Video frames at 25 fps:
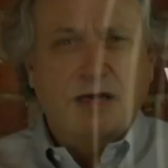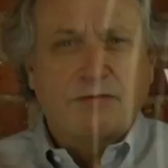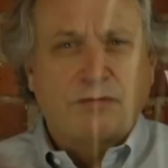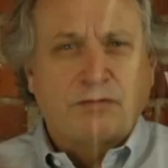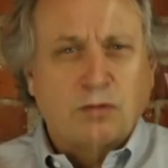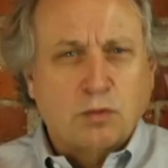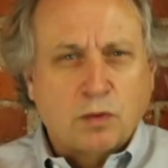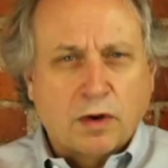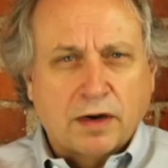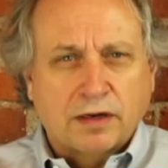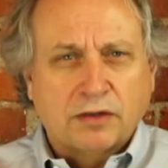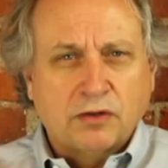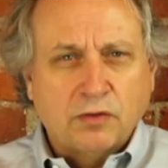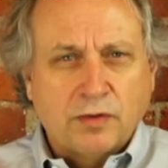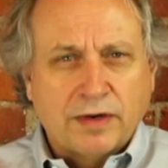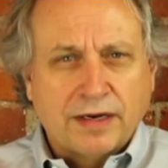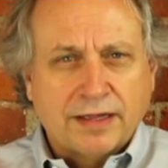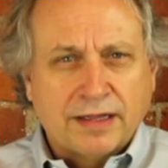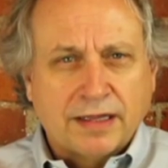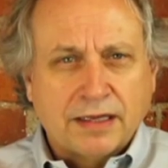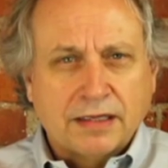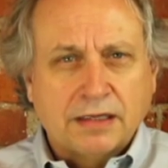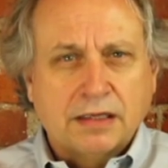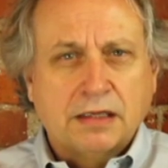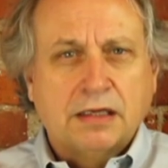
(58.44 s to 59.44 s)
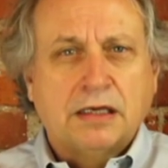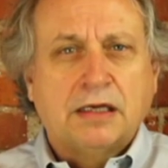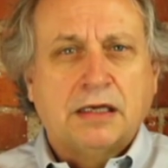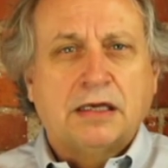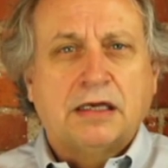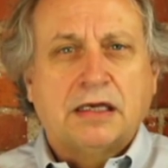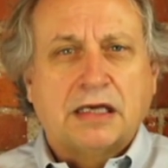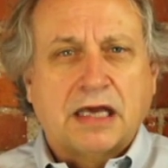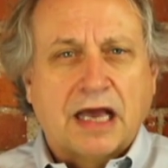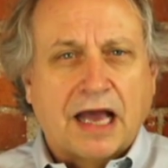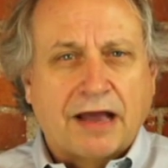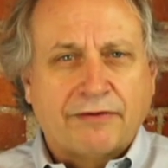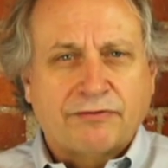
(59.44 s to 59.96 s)
If you want to do anything,
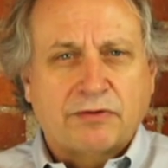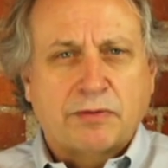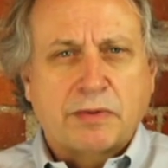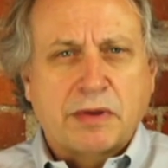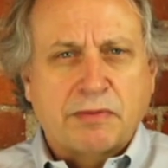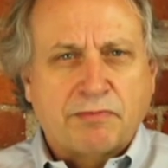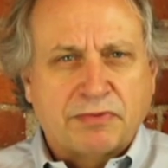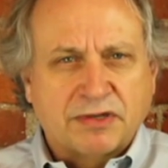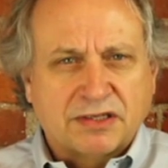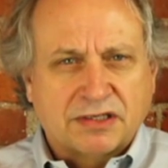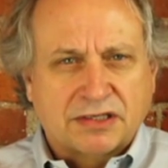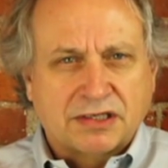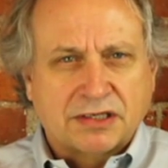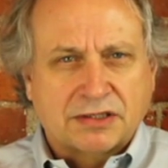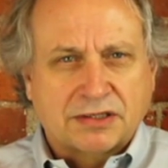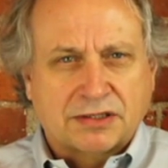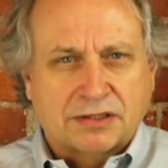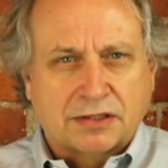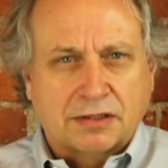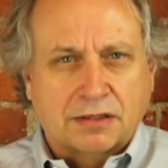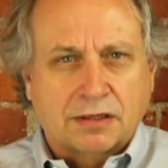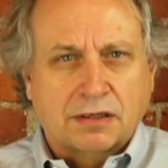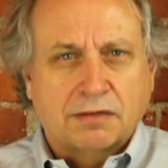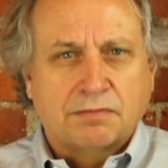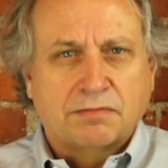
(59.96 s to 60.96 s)
you have to be persistent,